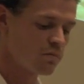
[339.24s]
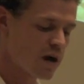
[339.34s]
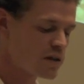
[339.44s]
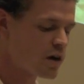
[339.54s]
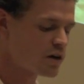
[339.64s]

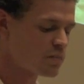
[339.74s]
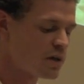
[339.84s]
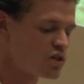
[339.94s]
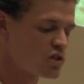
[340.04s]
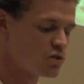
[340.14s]
by the
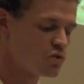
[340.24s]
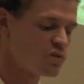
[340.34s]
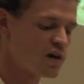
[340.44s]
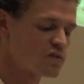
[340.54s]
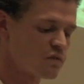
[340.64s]
occupation in
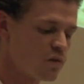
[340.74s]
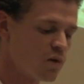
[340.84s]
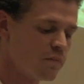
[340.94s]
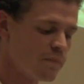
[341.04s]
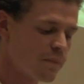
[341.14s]

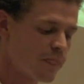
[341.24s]
2004.